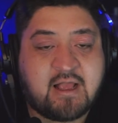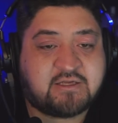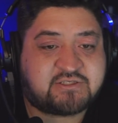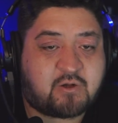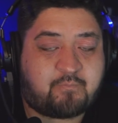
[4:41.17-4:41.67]

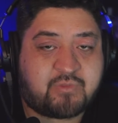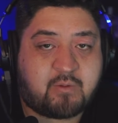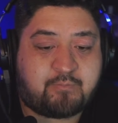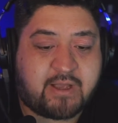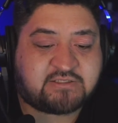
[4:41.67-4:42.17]
So
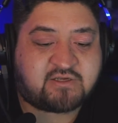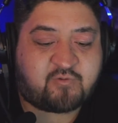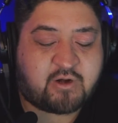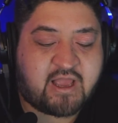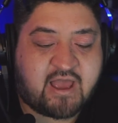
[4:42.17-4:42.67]
based off
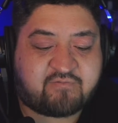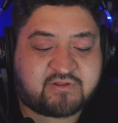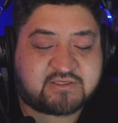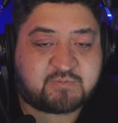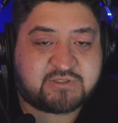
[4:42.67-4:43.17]
of what I have on
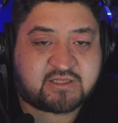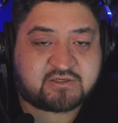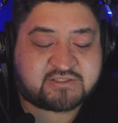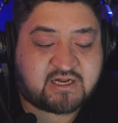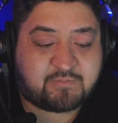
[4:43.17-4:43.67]
this
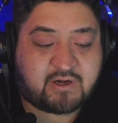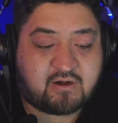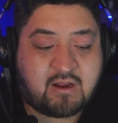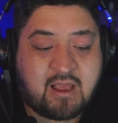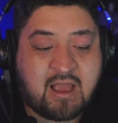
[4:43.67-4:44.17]
particular setup
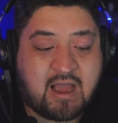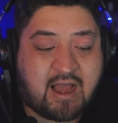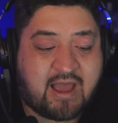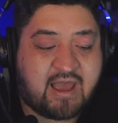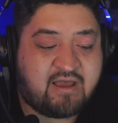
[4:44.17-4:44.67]
here,
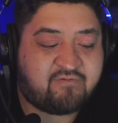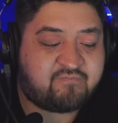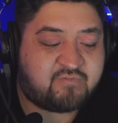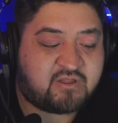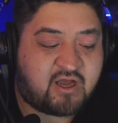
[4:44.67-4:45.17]
I
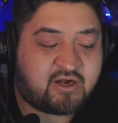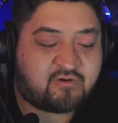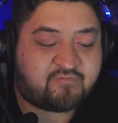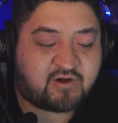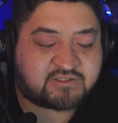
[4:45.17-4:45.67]
have Gunnar
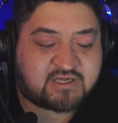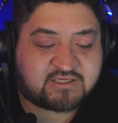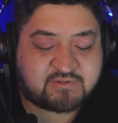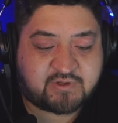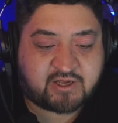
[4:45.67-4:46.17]
first,
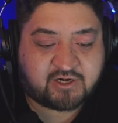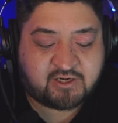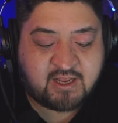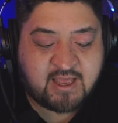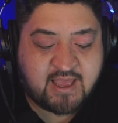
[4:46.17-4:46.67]
Costume Gunnar,
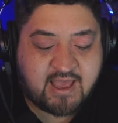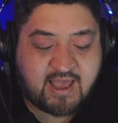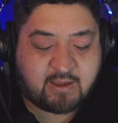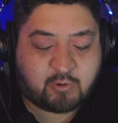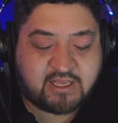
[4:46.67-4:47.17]

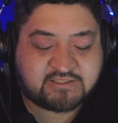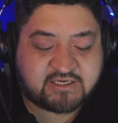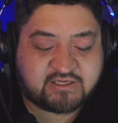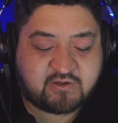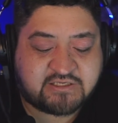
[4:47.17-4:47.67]
and what he's
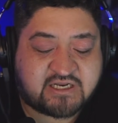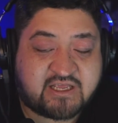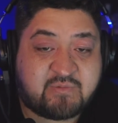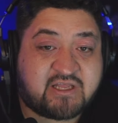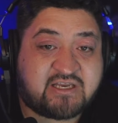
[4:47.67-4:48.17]
going to do, he's going to
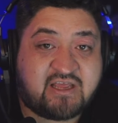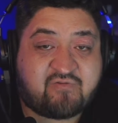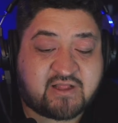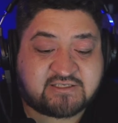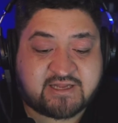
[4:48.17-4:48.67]
give me the
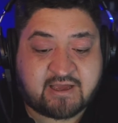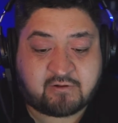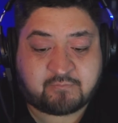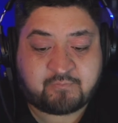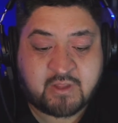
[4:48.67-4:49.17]
defense
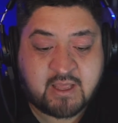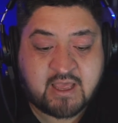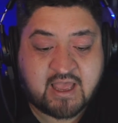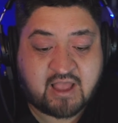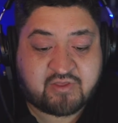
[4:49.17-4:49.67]
down,
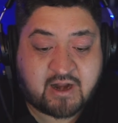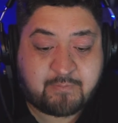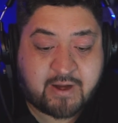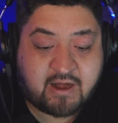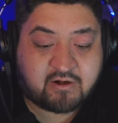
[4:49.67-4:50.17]
and then I
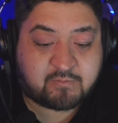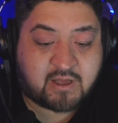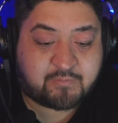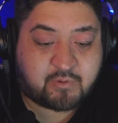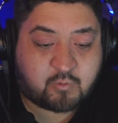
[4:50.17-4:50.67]
paired him
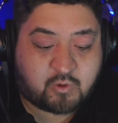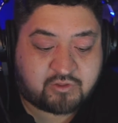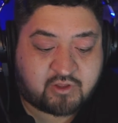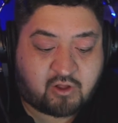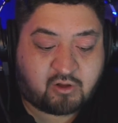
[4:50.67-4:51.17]
up
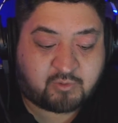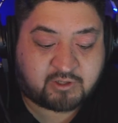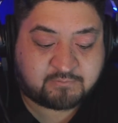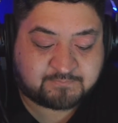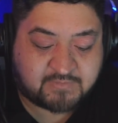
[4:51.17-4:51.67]
with
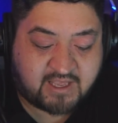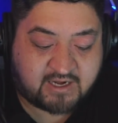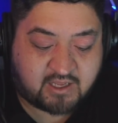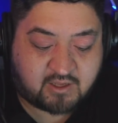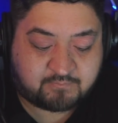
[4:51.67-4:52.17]
Omer.
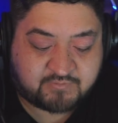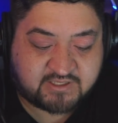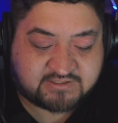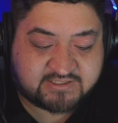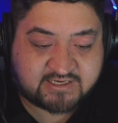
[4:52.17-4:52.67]
And
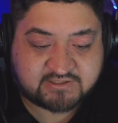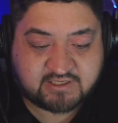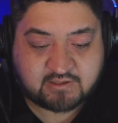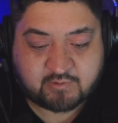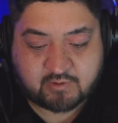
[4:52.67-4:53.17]
this is actually,
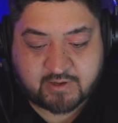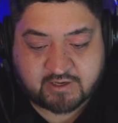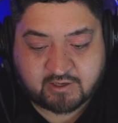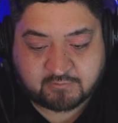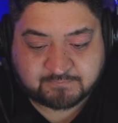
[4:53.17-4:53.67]
let me go back here.